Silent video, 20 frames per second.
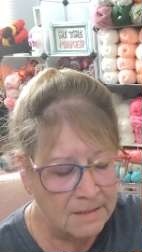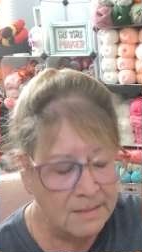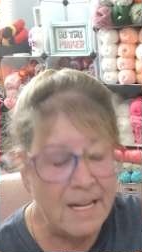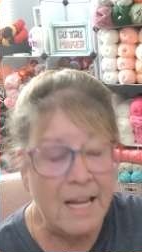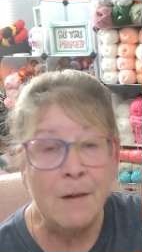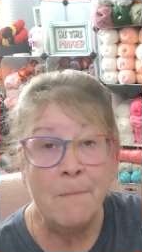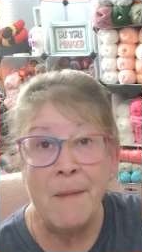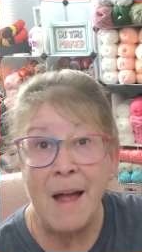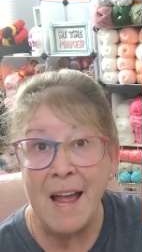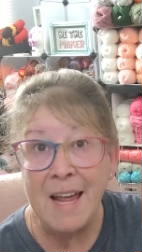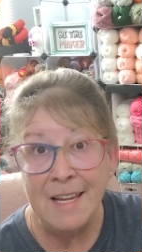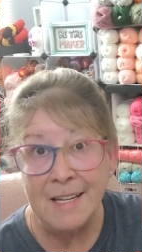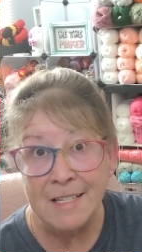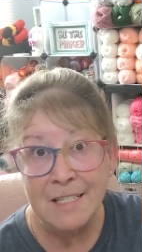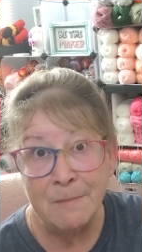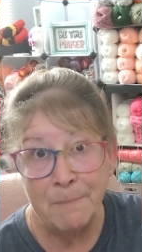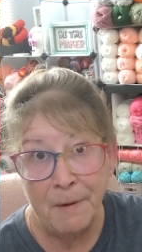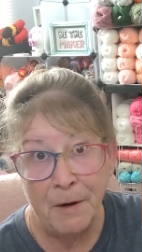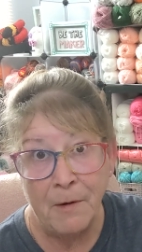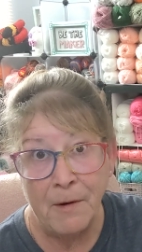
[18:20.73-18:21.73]
Let my
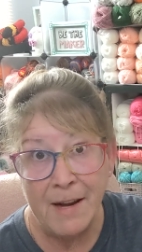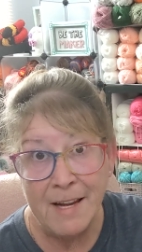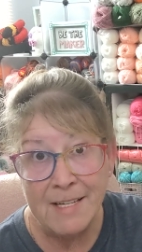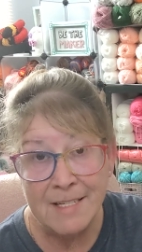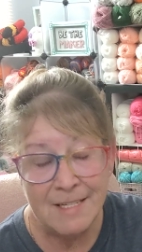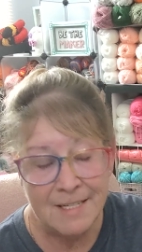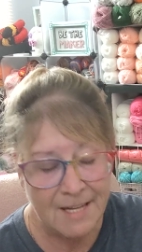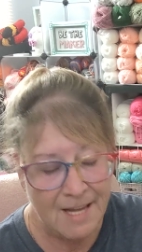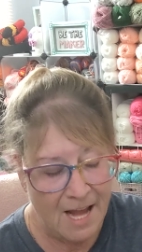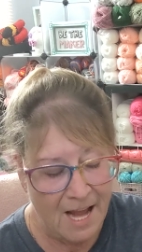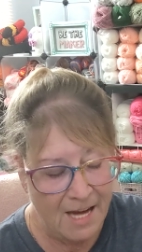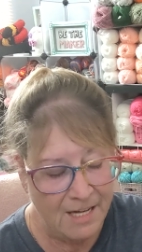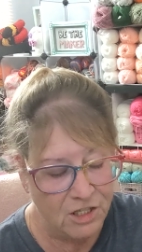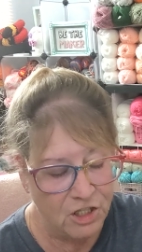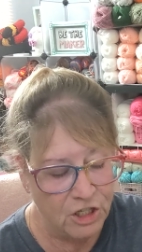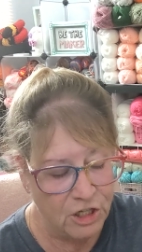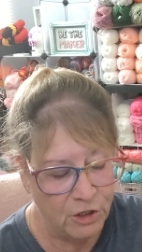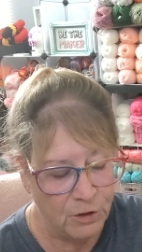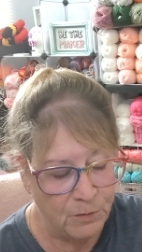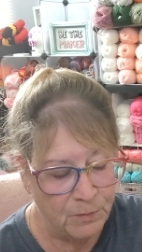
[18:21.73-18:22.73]
experience
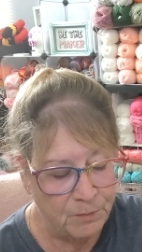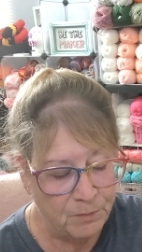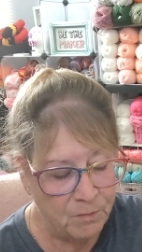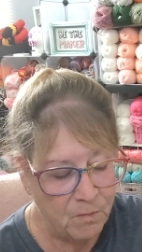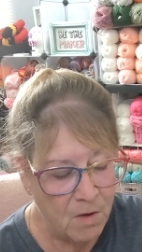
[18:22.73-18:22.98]
guide you.